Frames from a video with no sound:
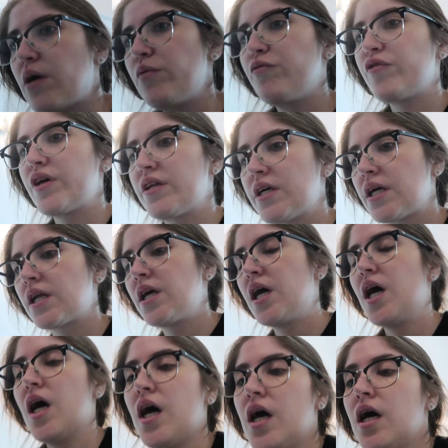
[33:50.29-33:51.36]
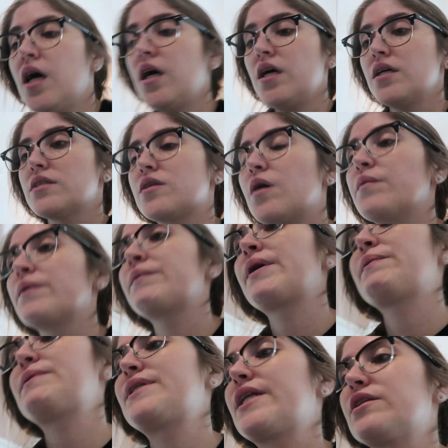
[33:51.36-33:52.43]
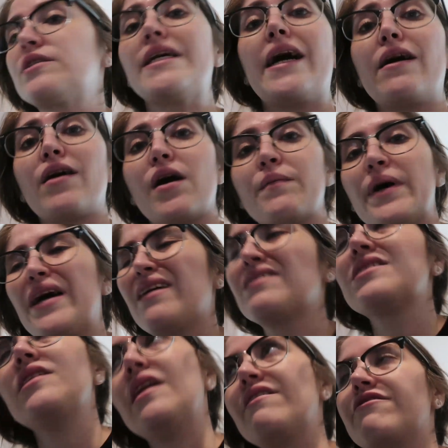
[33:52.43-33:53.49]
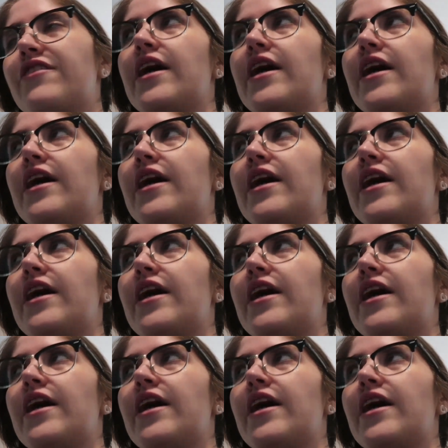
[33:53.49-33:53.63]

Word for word: how I'm feeling. So I'm coming upstairs now. I got my, it's not